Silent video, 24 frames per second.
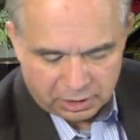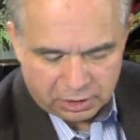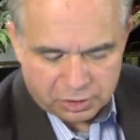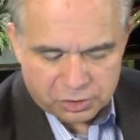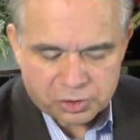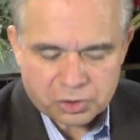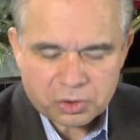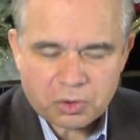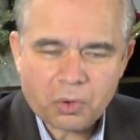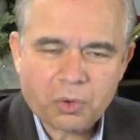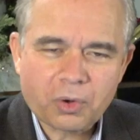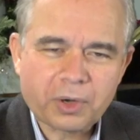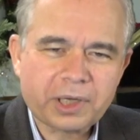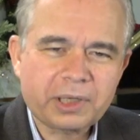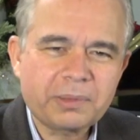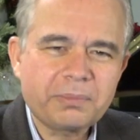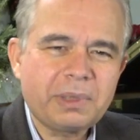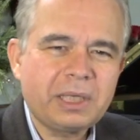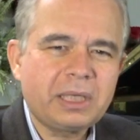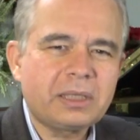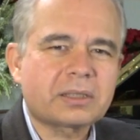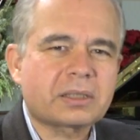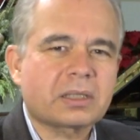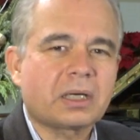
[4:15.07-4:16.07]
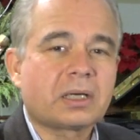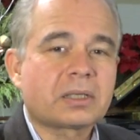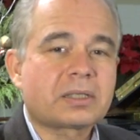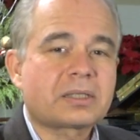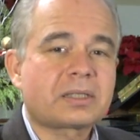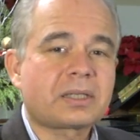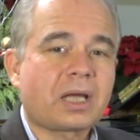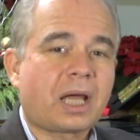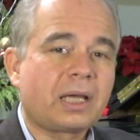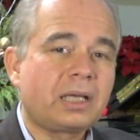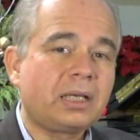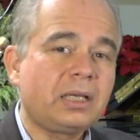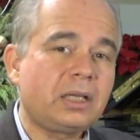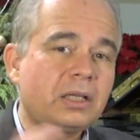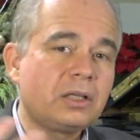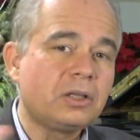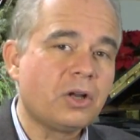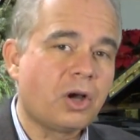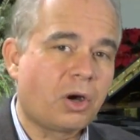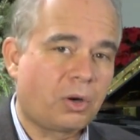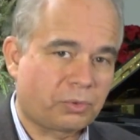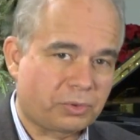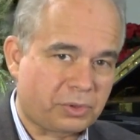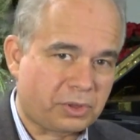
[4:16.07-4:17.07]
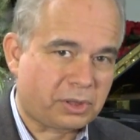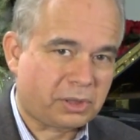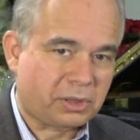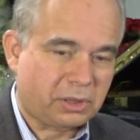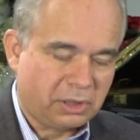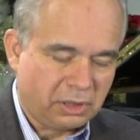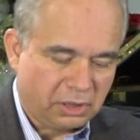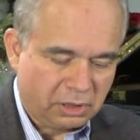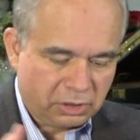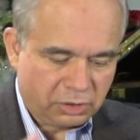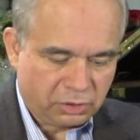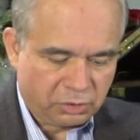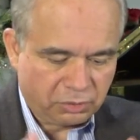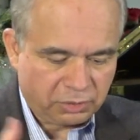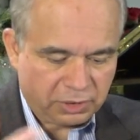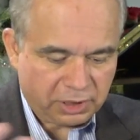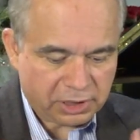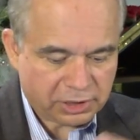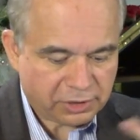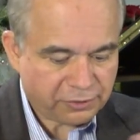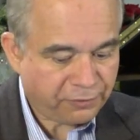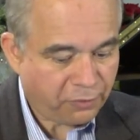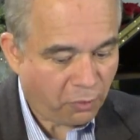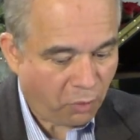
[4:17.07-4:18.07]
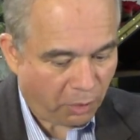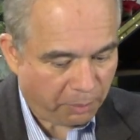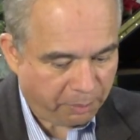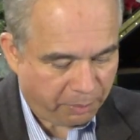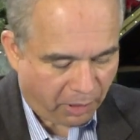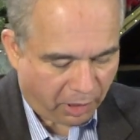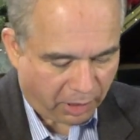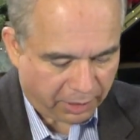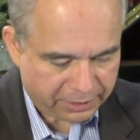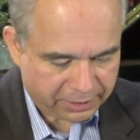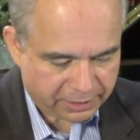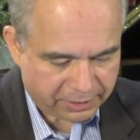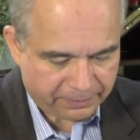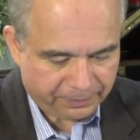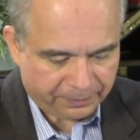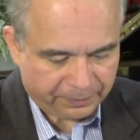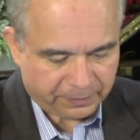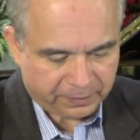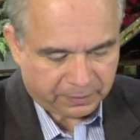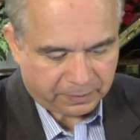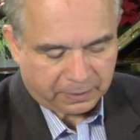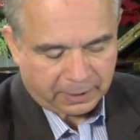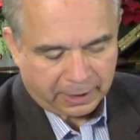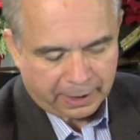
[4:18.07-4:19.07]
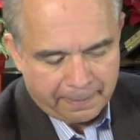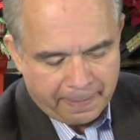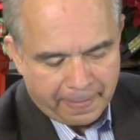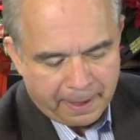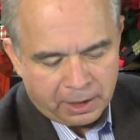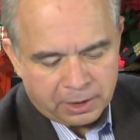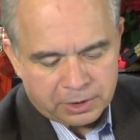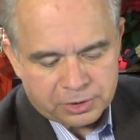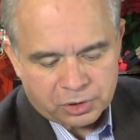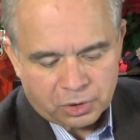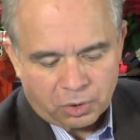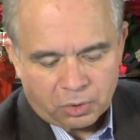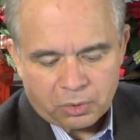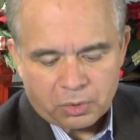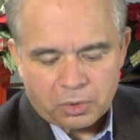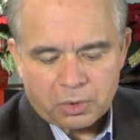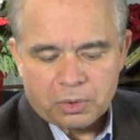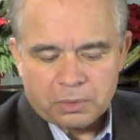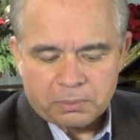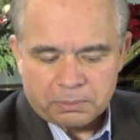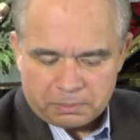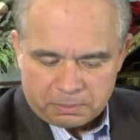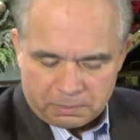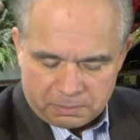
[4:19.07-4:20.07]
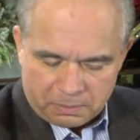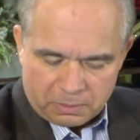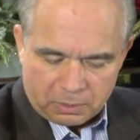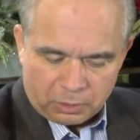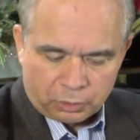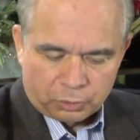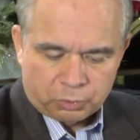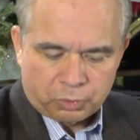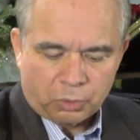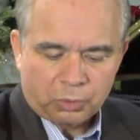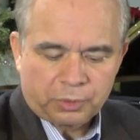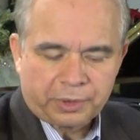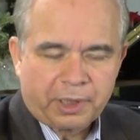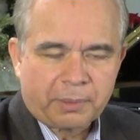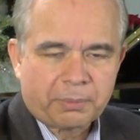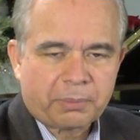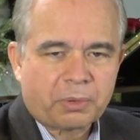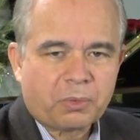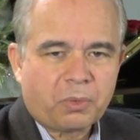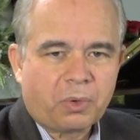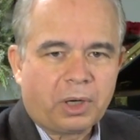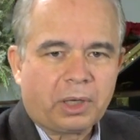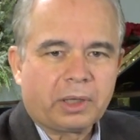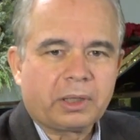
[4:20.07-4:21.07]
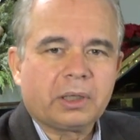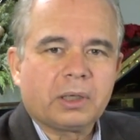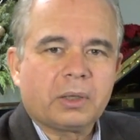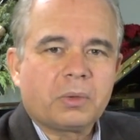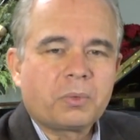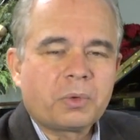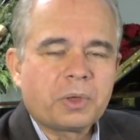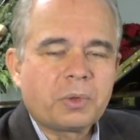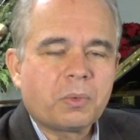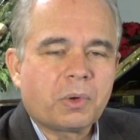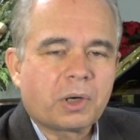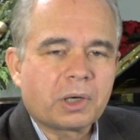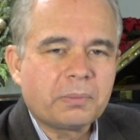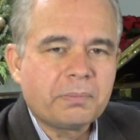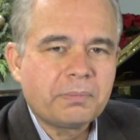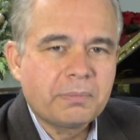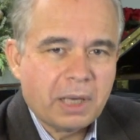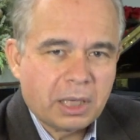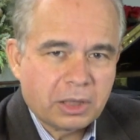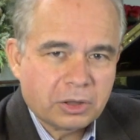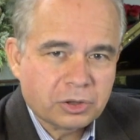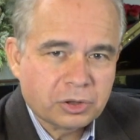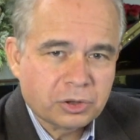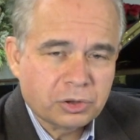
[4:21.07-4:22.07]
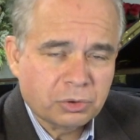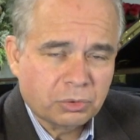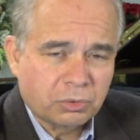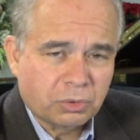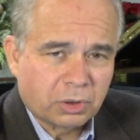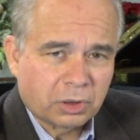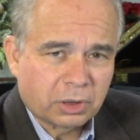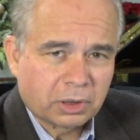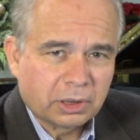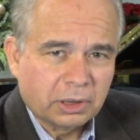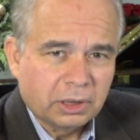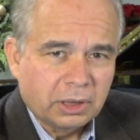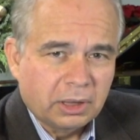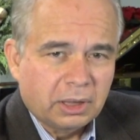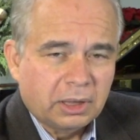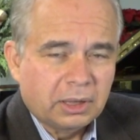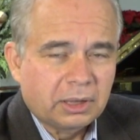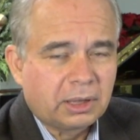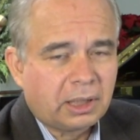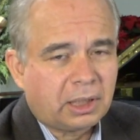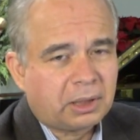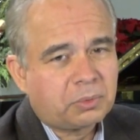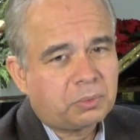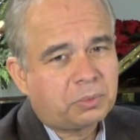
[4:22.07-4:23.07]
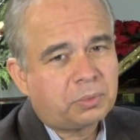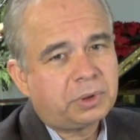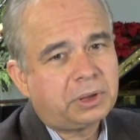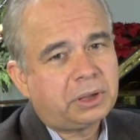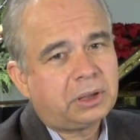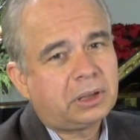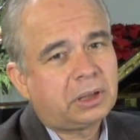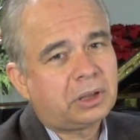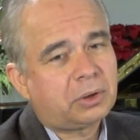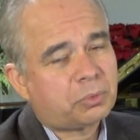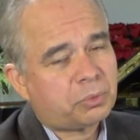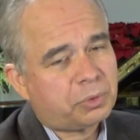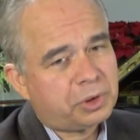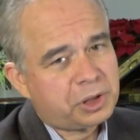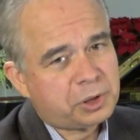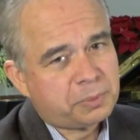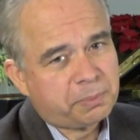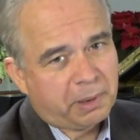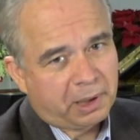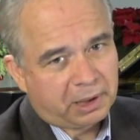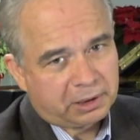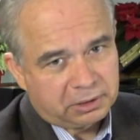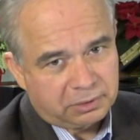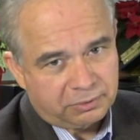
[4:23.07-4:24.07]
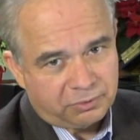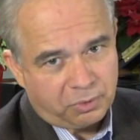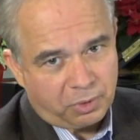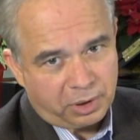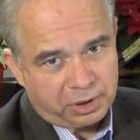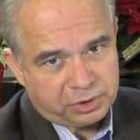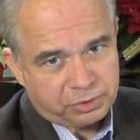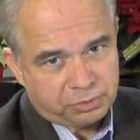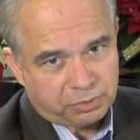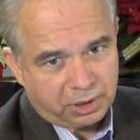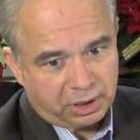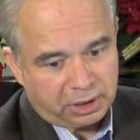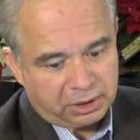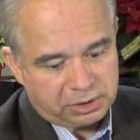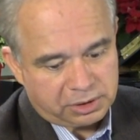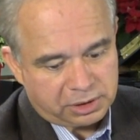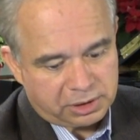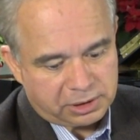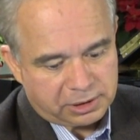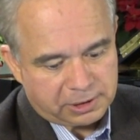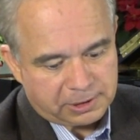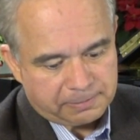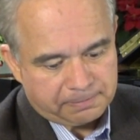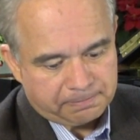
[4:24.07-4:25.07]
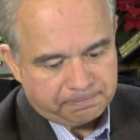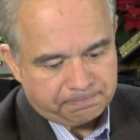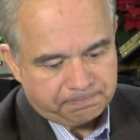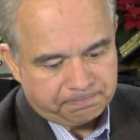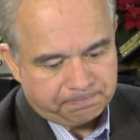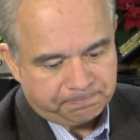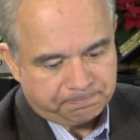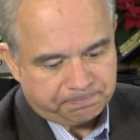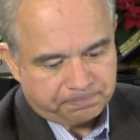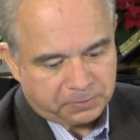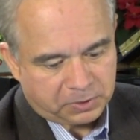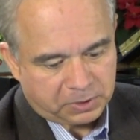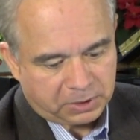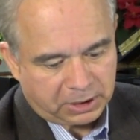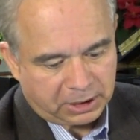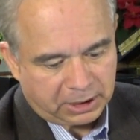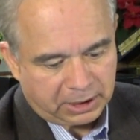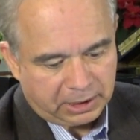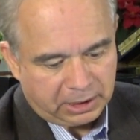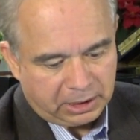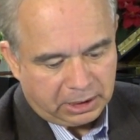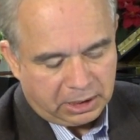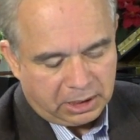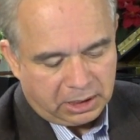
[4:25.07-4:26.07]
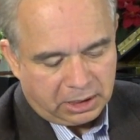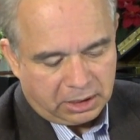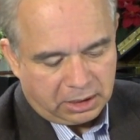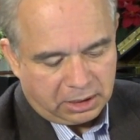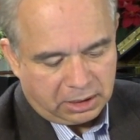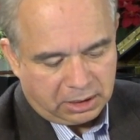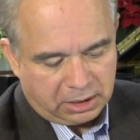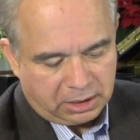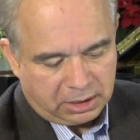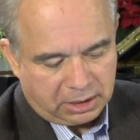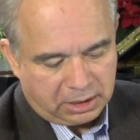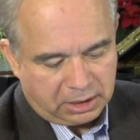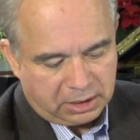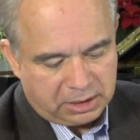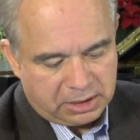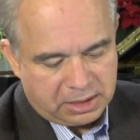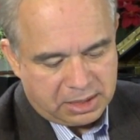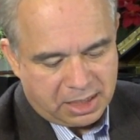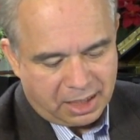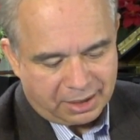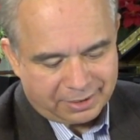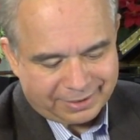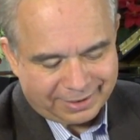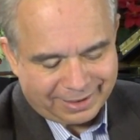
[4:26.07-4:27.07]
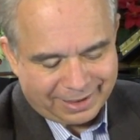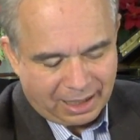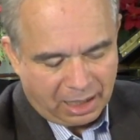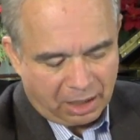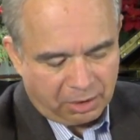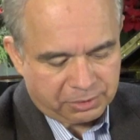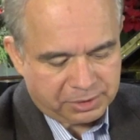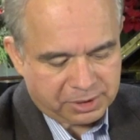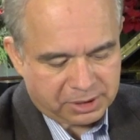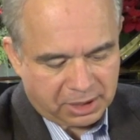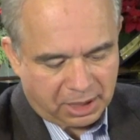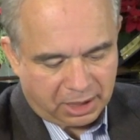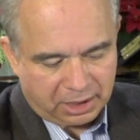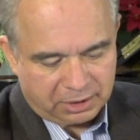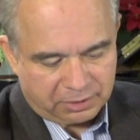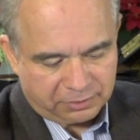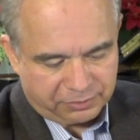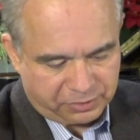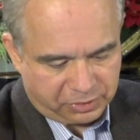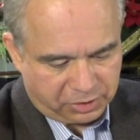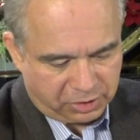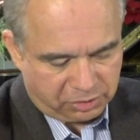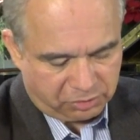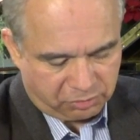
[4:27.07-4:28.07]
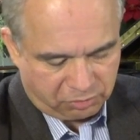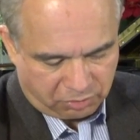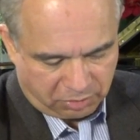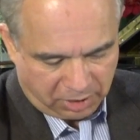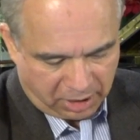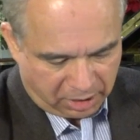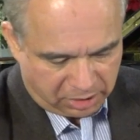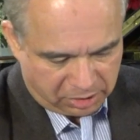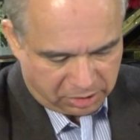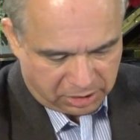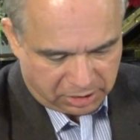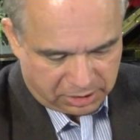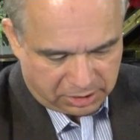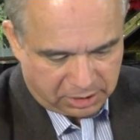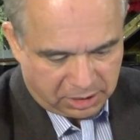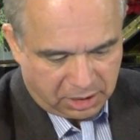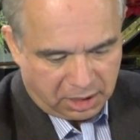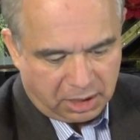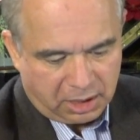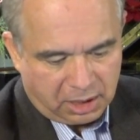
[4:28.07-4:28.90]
Scoring means assigning notes to these 4 parts, okay? So, rule number 1, we want to make sure that we respect the voice ranges, okay? Nothing outside of these ranges.